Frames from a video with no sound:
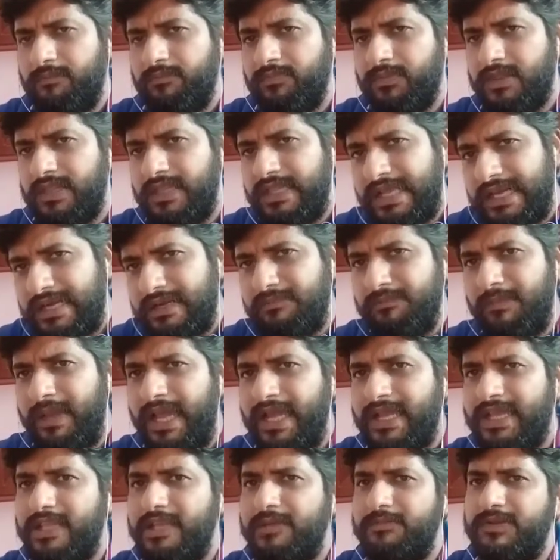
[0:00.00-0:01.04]
Then
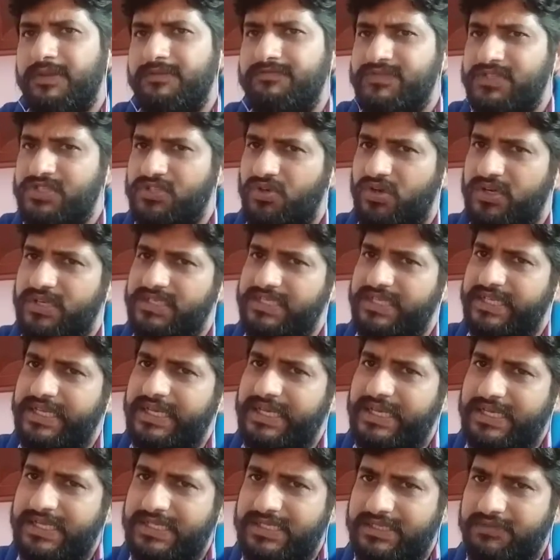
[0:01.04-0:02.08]
back EMF starts
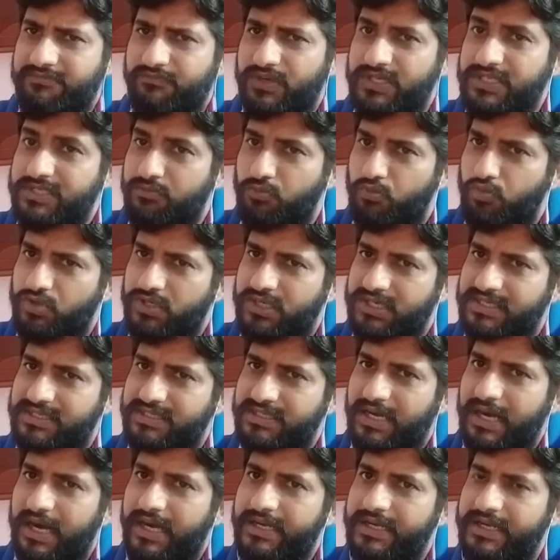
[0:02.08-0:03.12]
increasing. Once motor
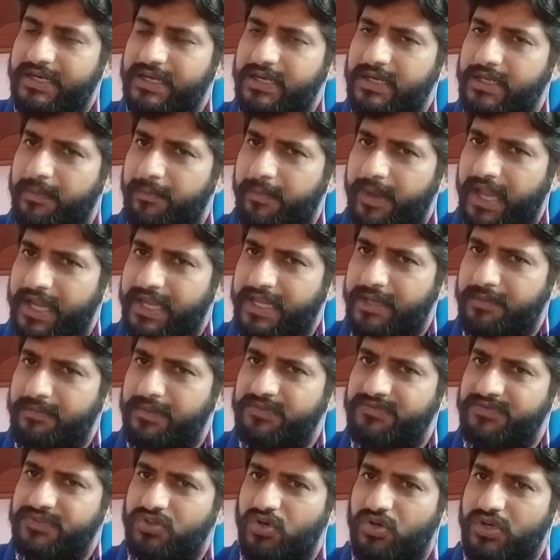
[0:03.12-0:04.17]
started, the back
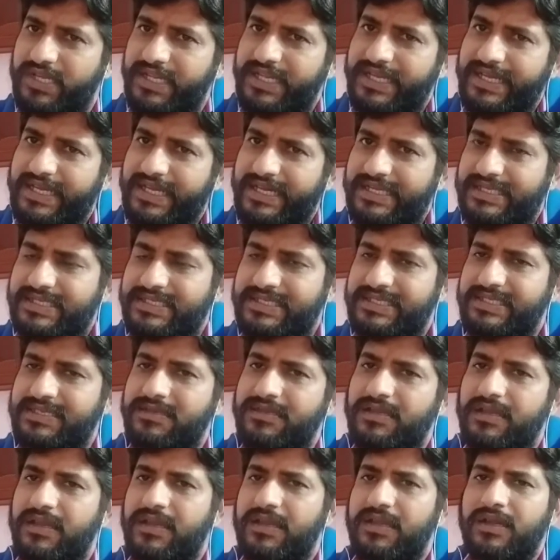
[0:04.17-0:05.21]
EMF starts
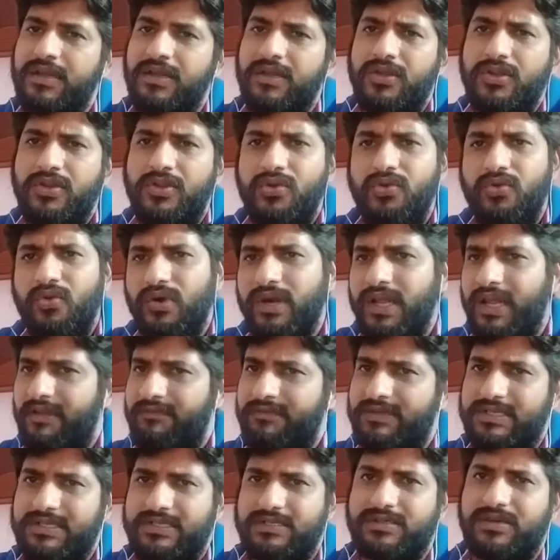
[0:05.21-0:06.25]
increasing. You don't have
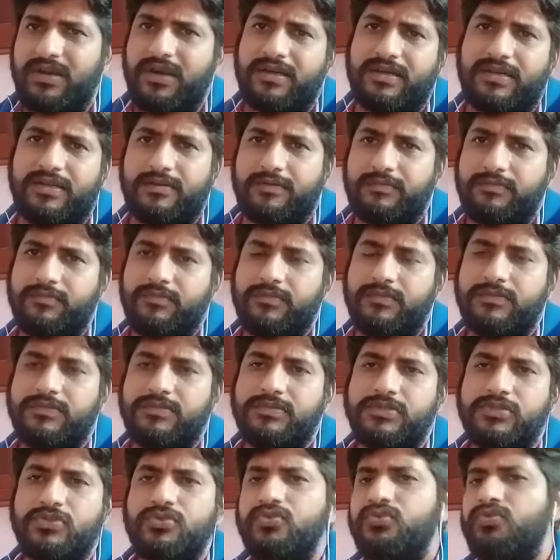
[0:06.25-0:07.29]
a starter.
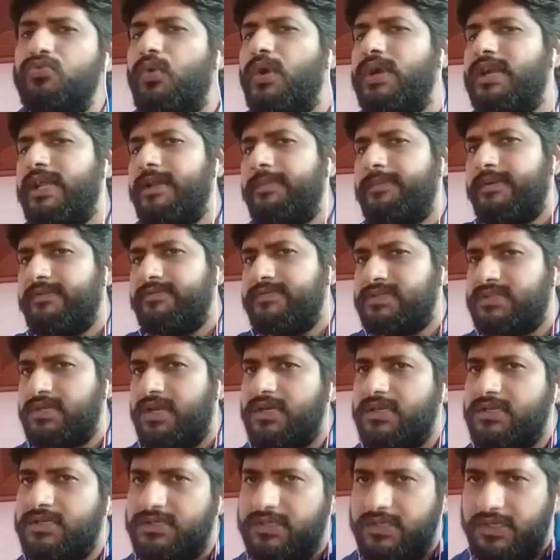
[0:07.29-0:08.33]
So what type of
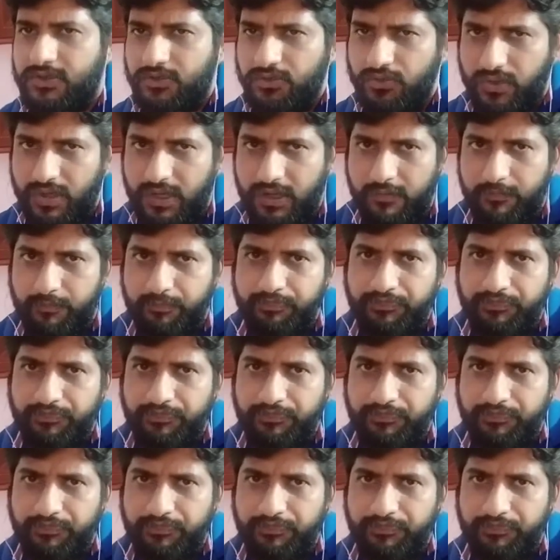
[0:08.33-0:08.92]
starters that you have?